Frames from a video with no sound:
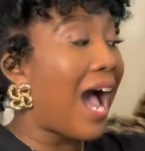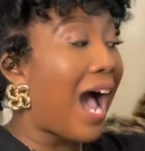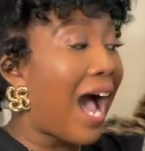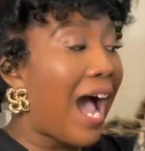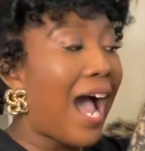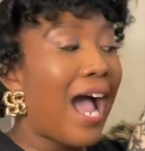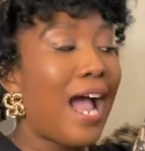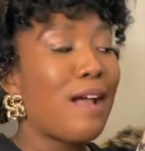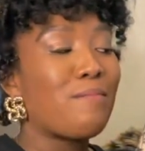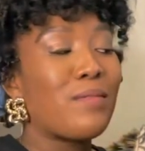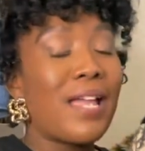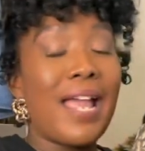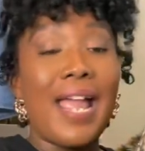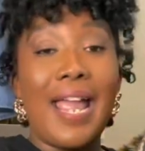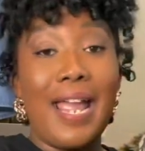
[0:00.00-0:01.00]
I
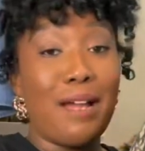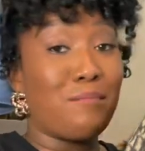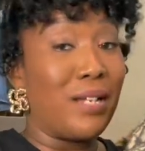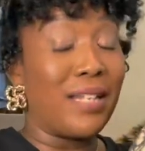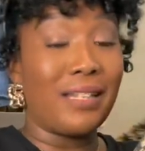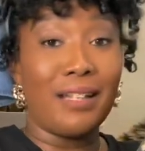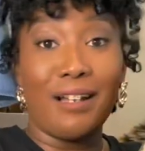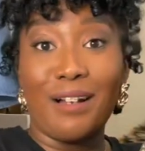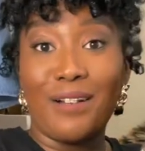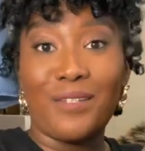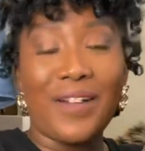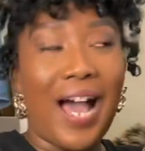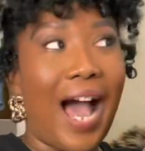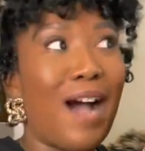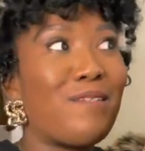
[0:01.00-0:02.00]
am in
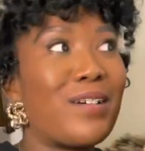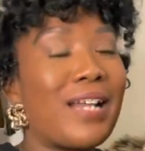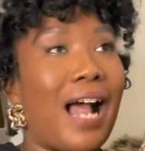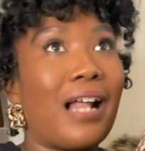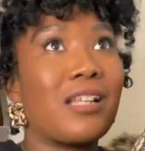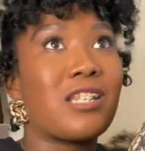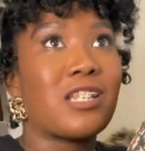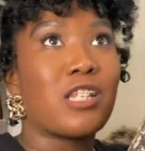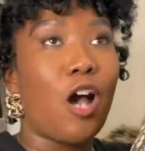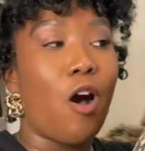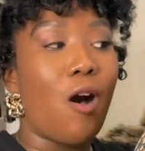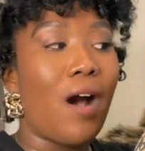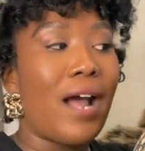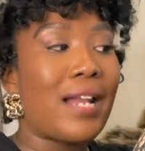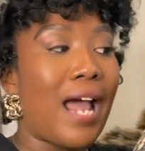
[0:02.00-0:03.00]
love. I, when I
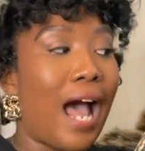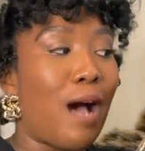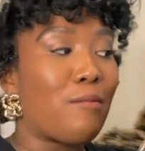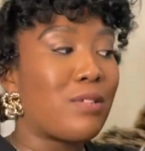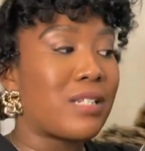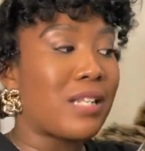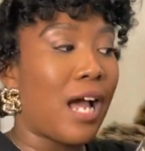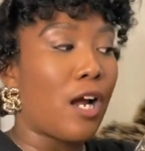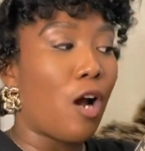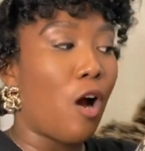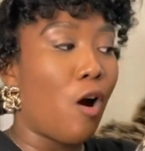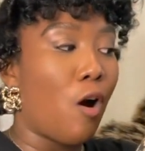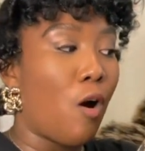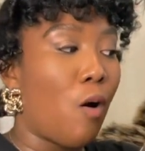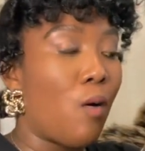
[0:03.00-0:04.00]
saw it, I was like,
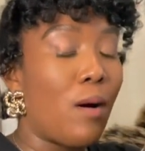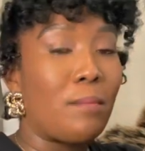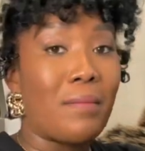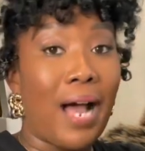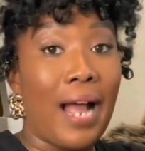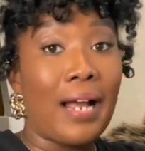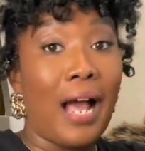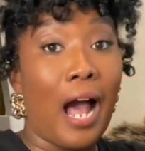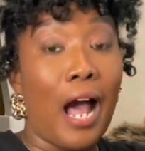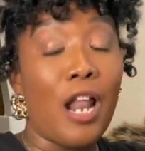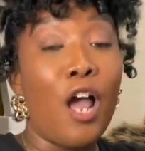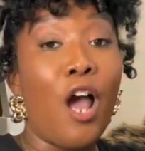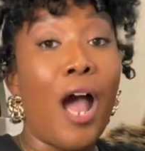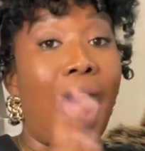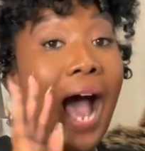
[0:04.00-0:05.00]
oh my God.
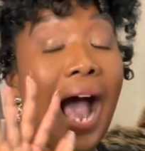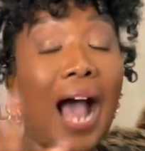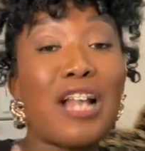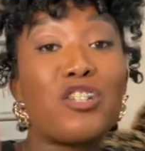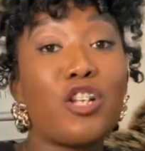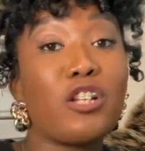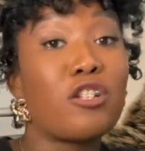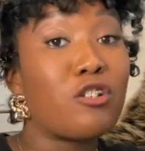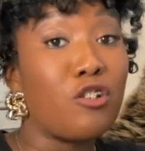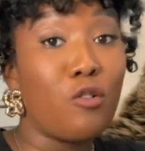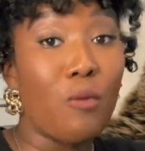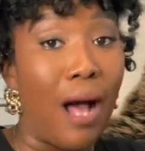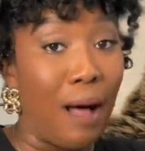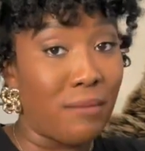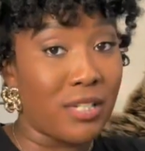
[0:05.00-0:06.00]
I just
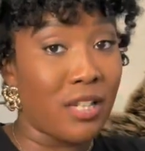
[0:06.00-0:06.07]
knew I was